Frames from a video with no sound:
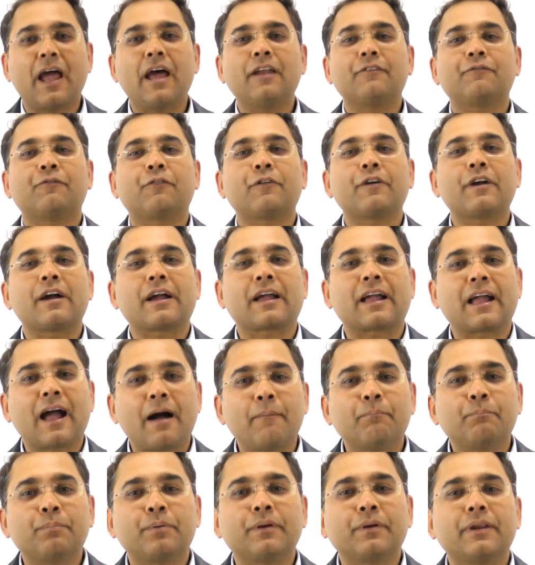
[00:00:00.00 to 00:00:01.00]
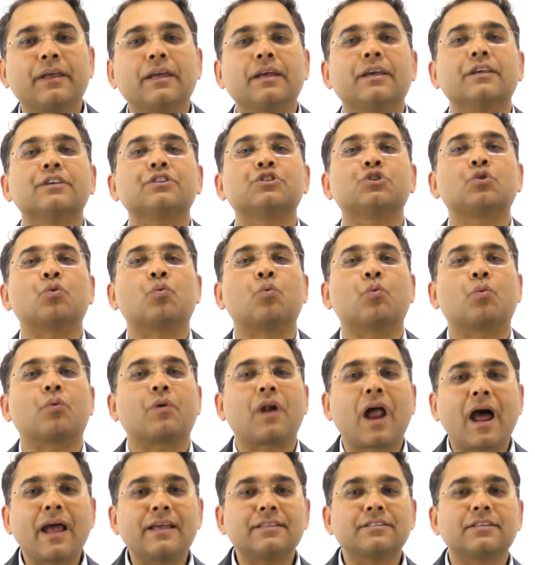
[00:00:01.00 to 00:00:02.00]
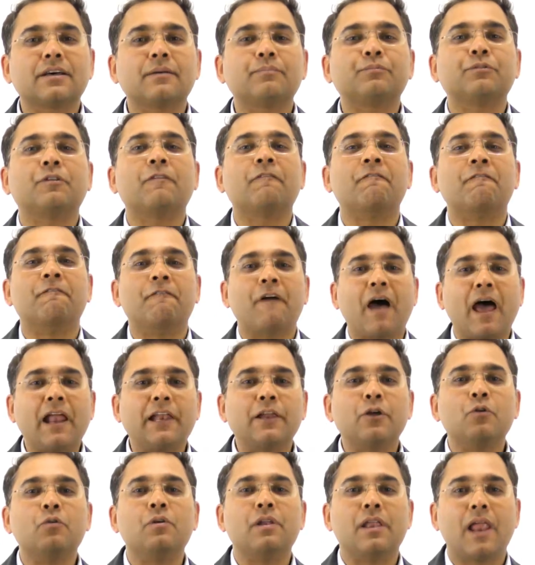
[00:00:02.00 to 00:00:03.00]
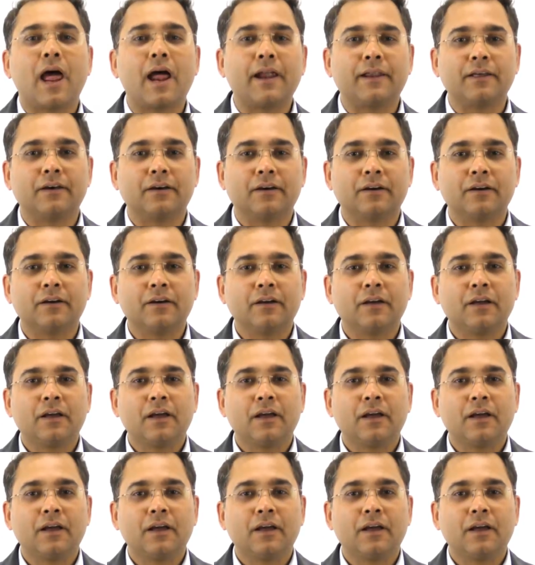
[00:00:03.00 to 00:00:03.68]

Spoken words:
and for your company is to rise up the value ladder.